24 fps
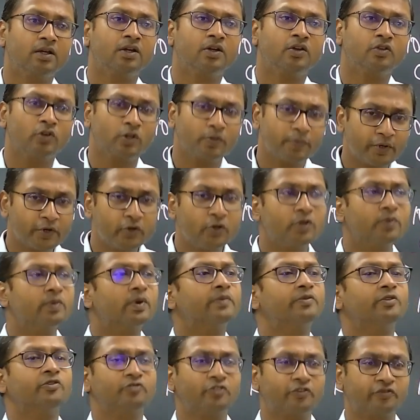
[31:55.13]
you will be doing
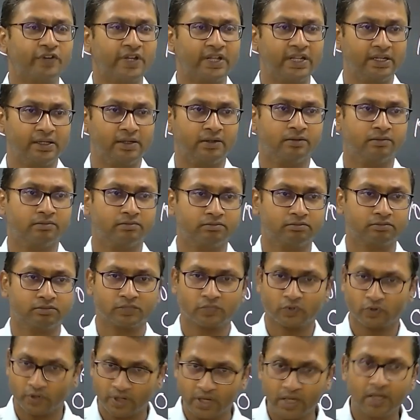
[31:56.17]
maybe 15,
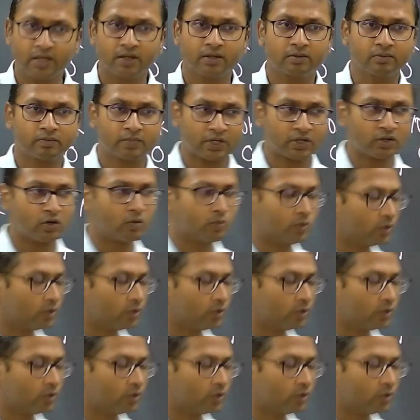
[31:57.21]
okay, but no more